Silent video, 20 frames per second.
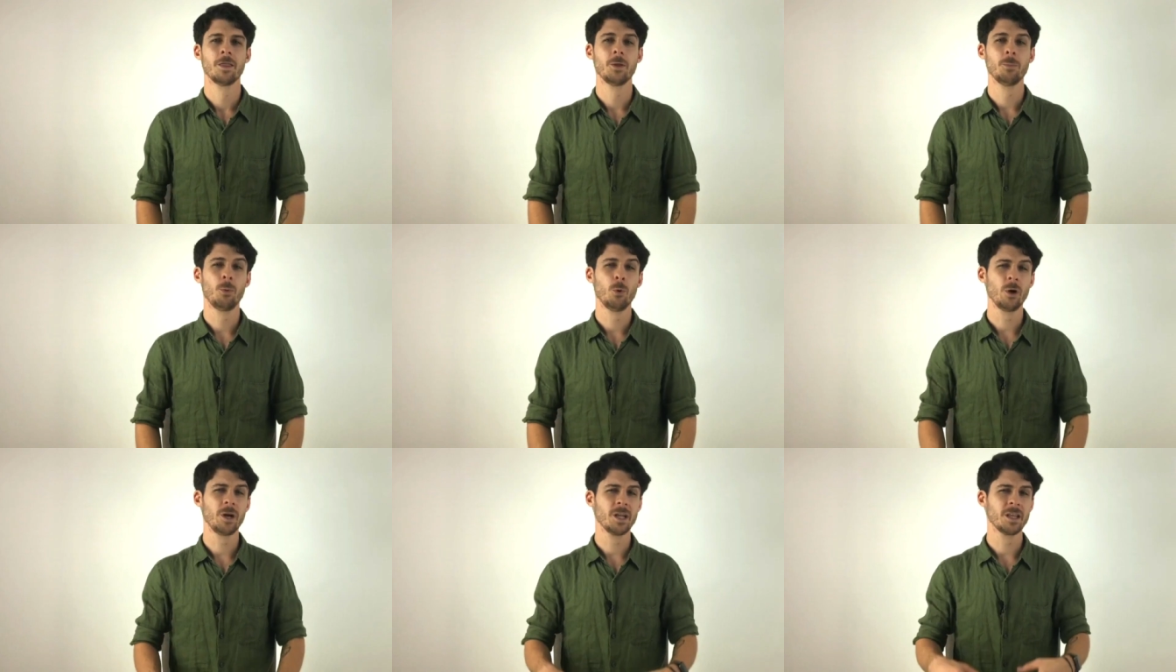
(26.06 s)
The
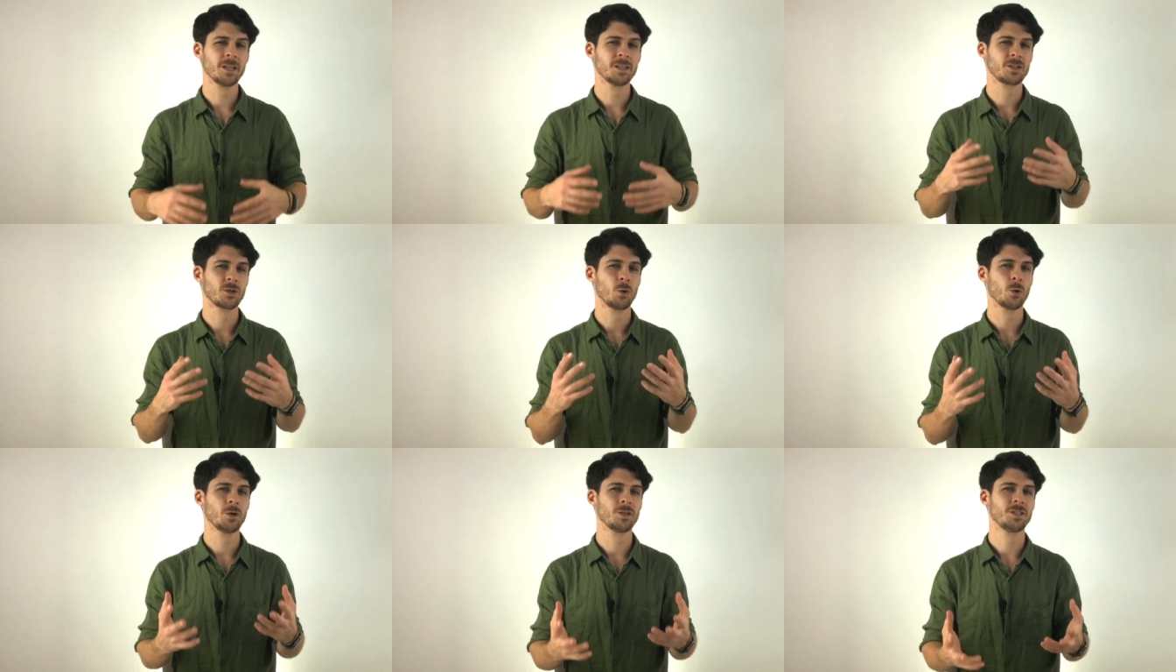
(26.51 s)
point of
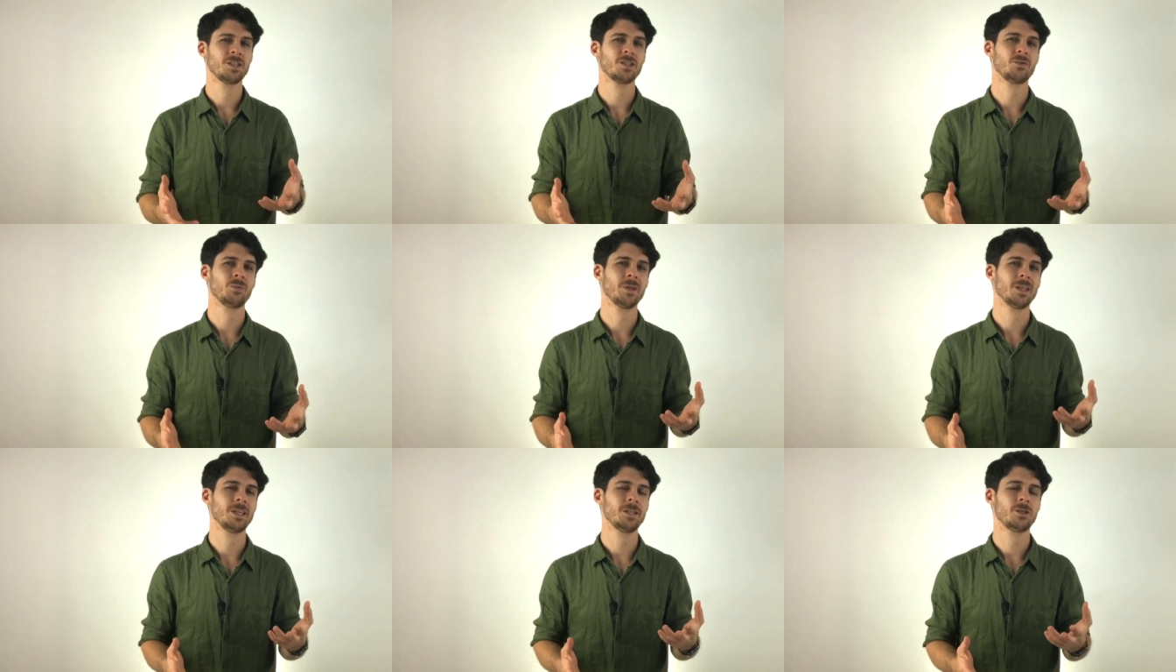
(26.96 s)
this course is
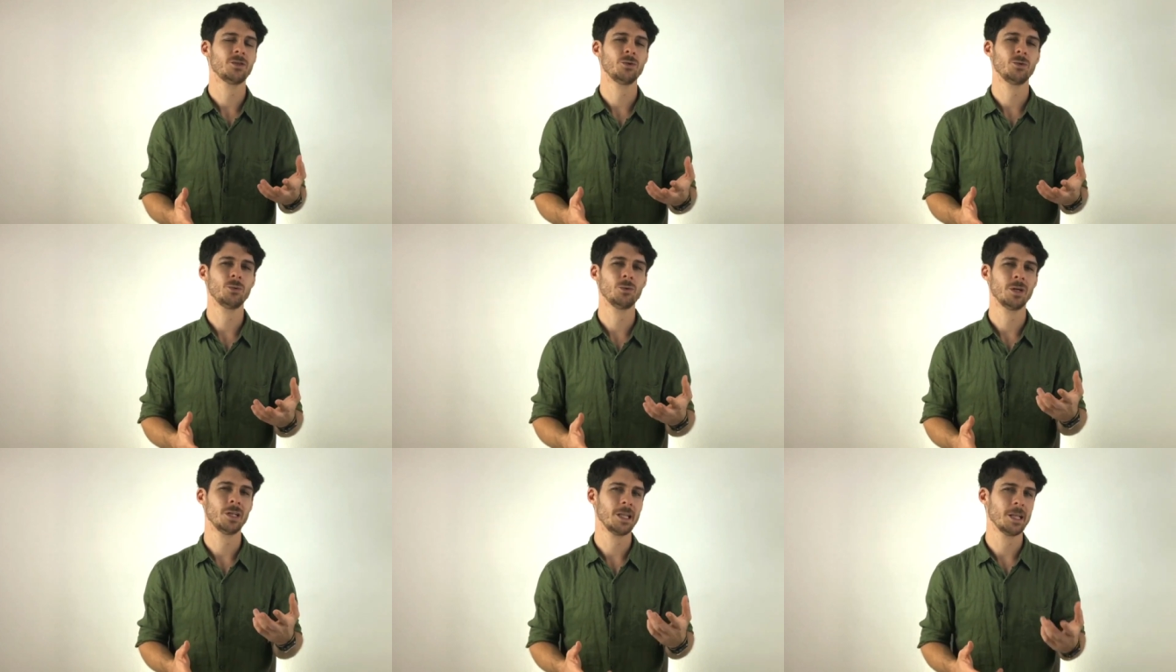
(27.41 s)
really
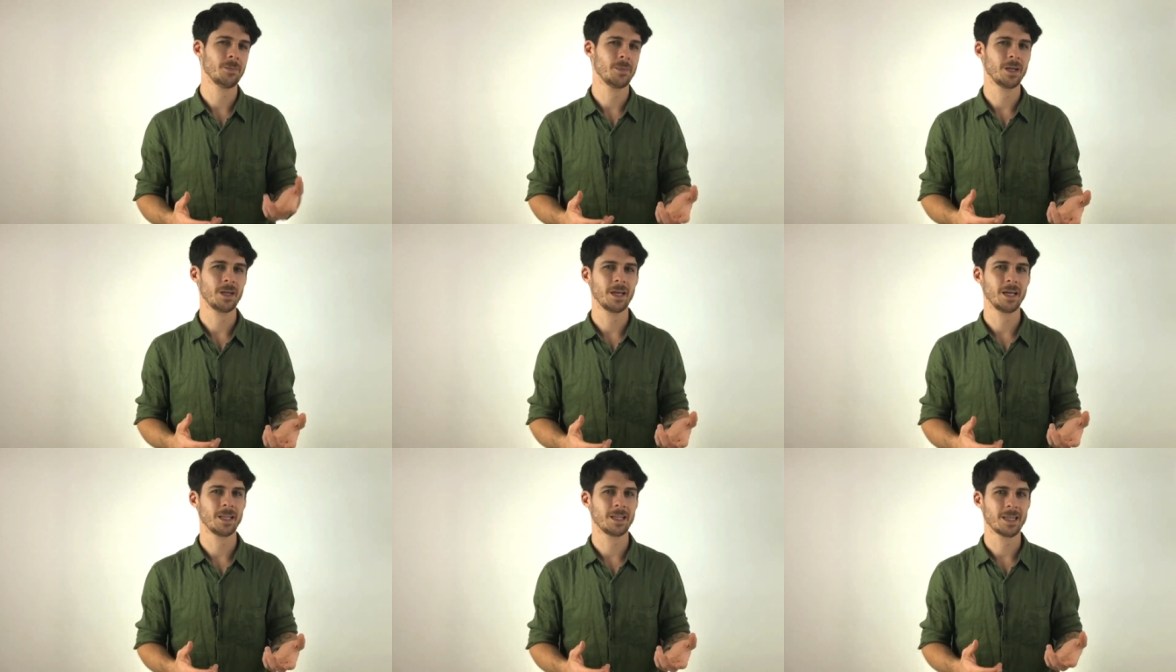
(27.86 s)
to
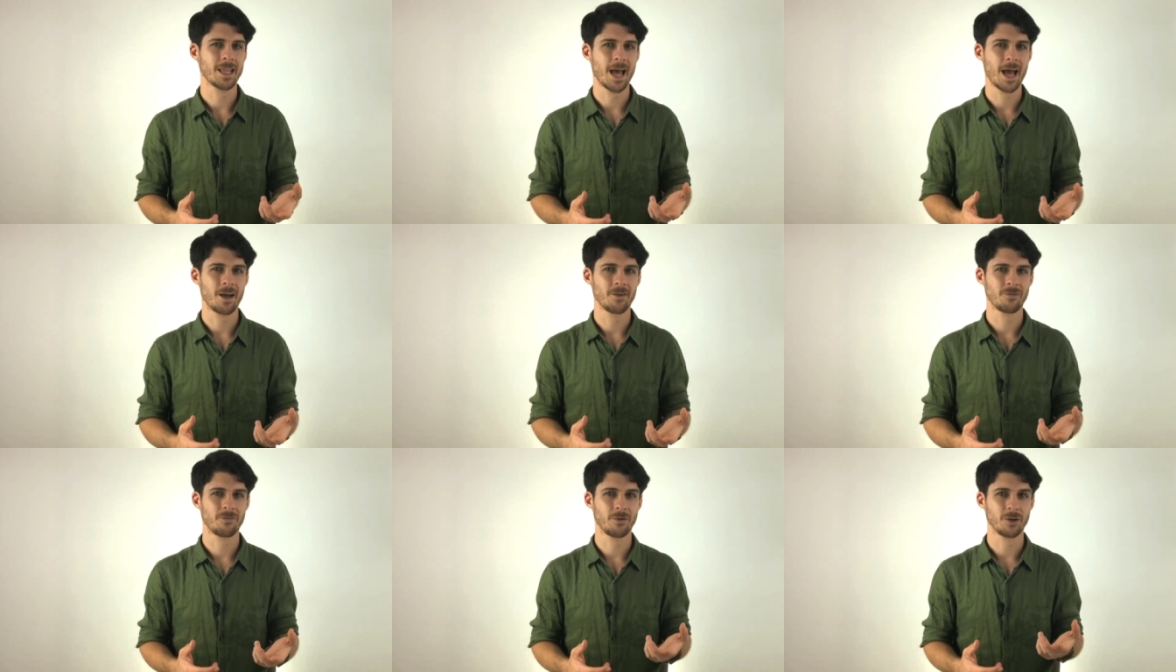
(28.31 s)
eliminate
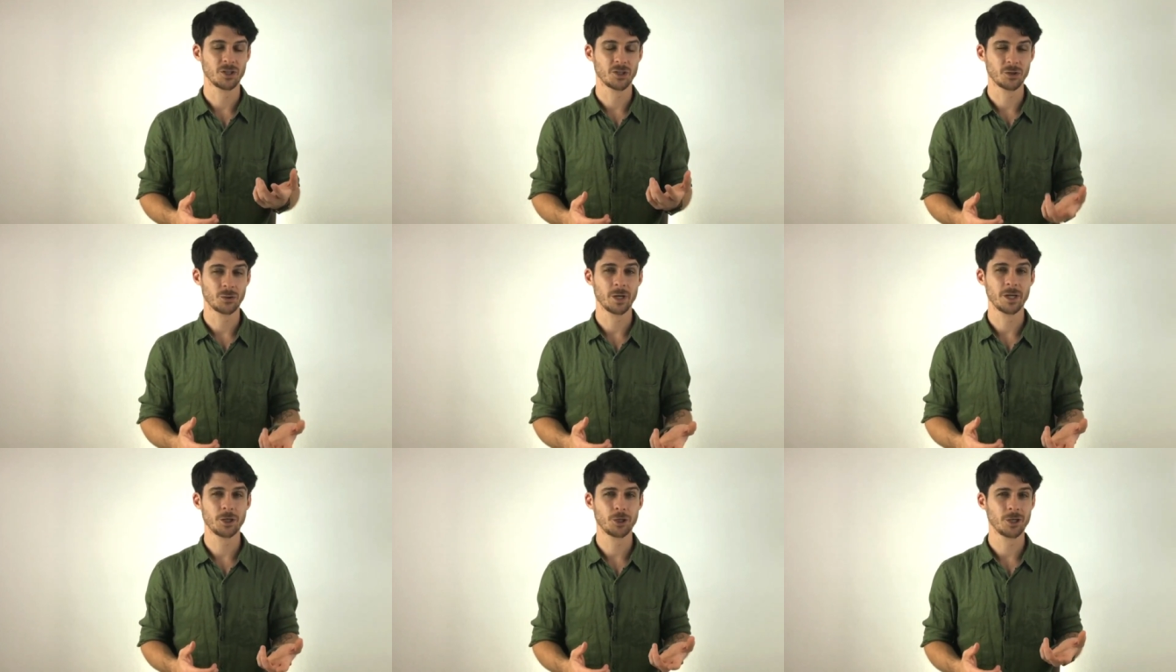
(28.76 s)
that
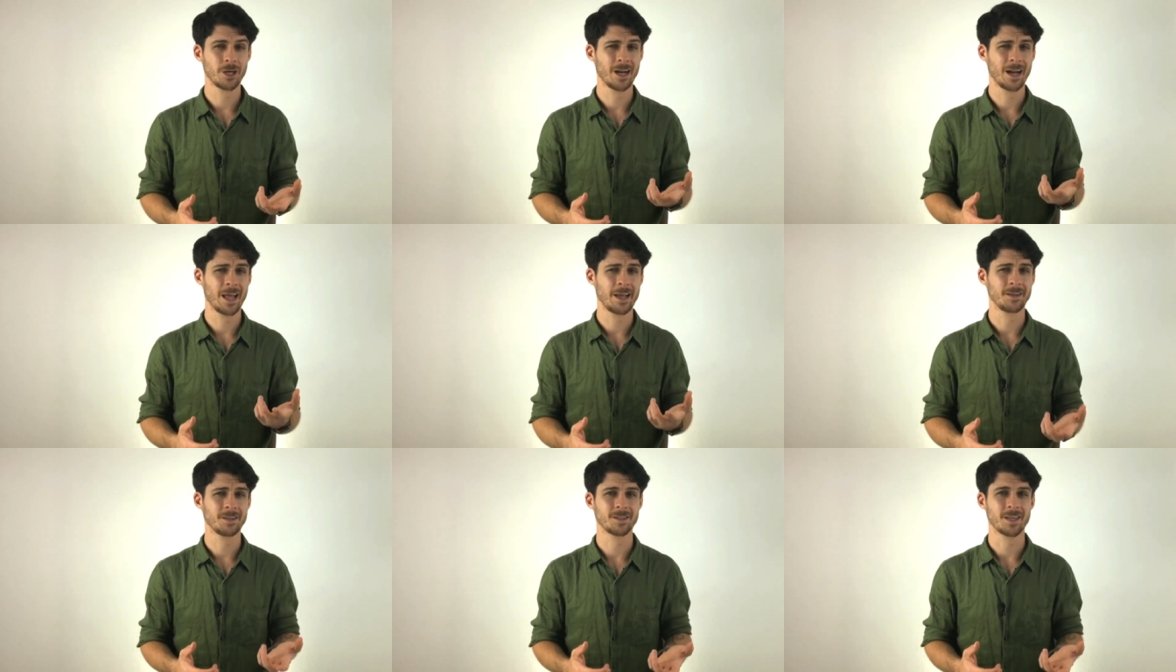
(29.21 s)
frustration and
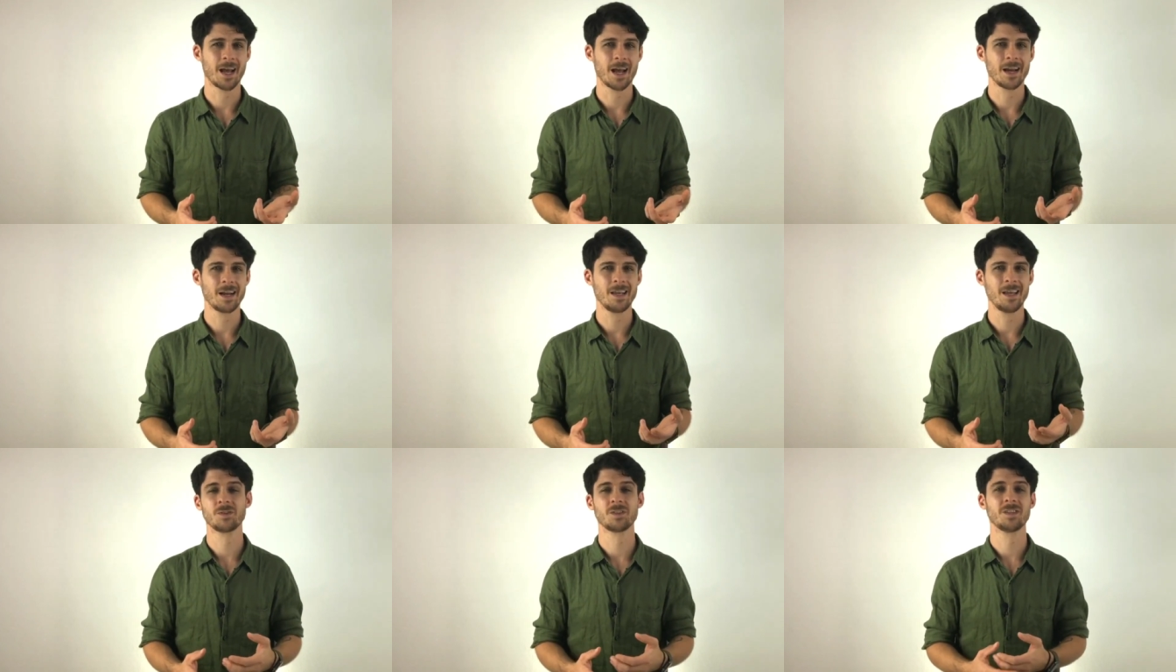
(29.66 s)

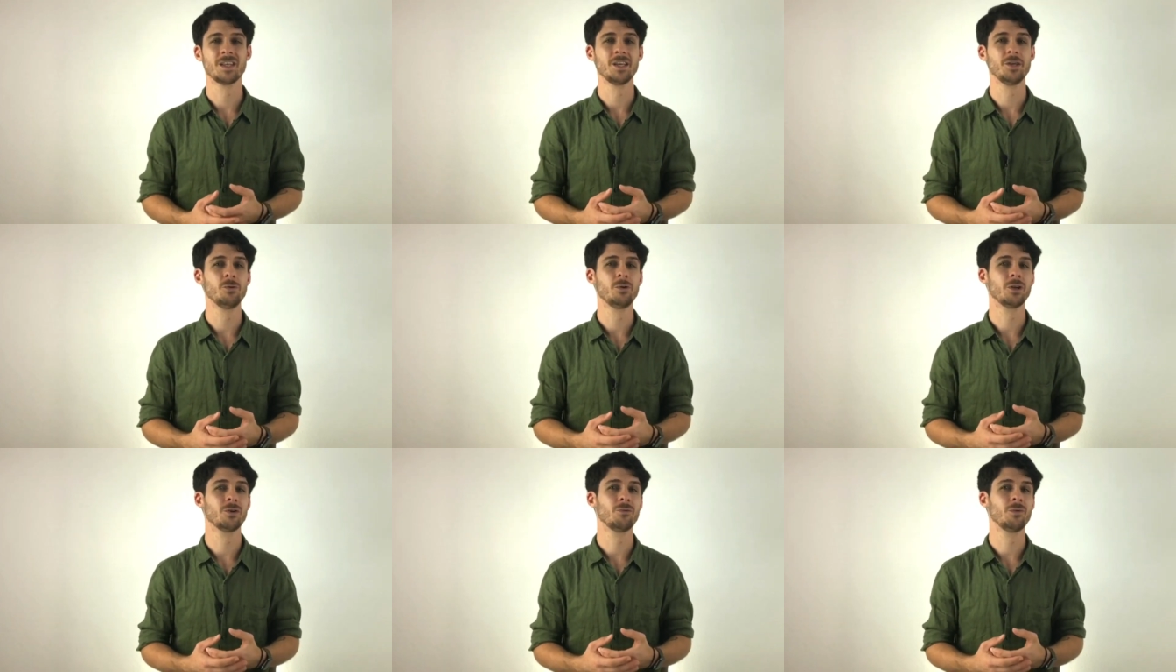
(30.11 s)
anxiety so that
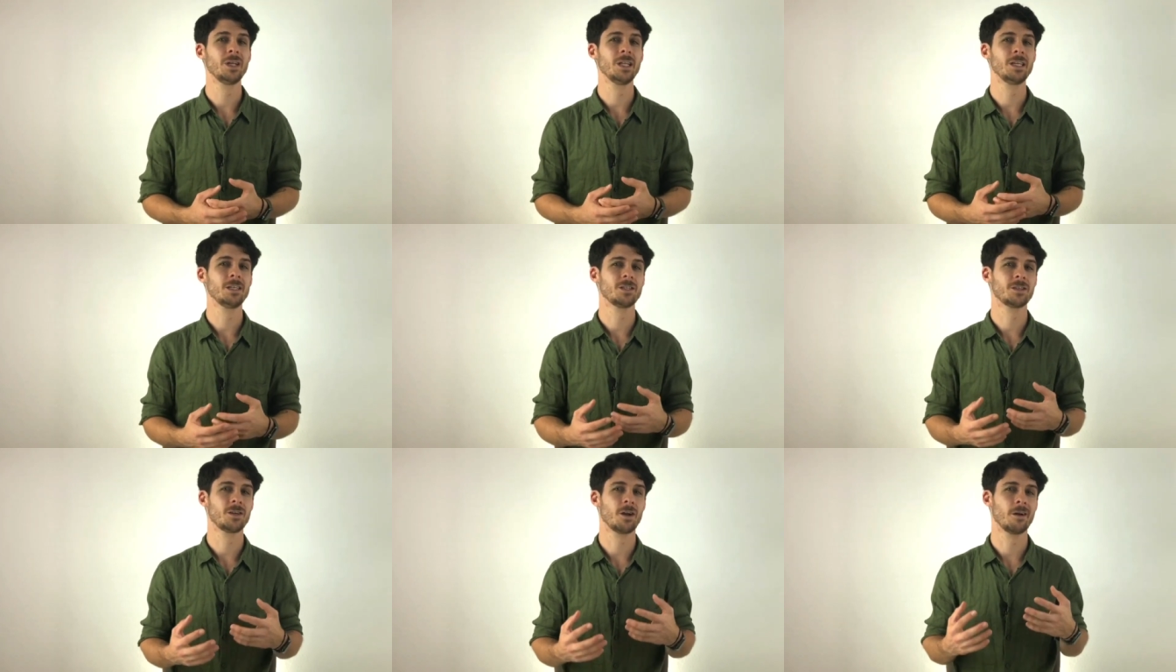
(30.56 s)
you can really
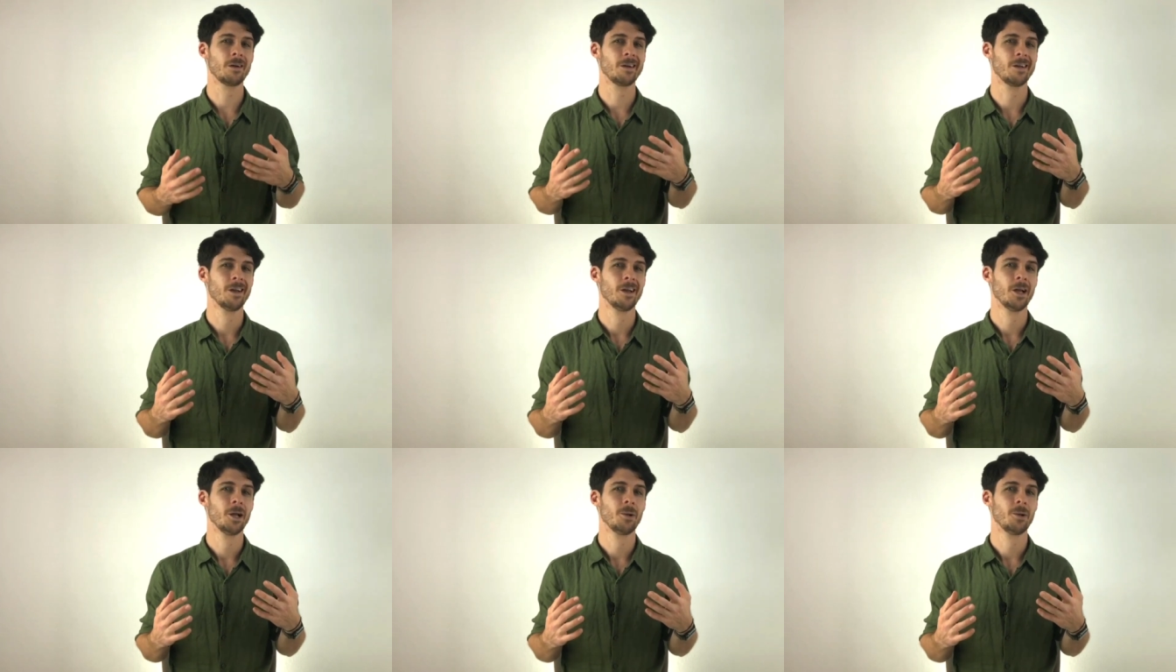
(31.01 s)
start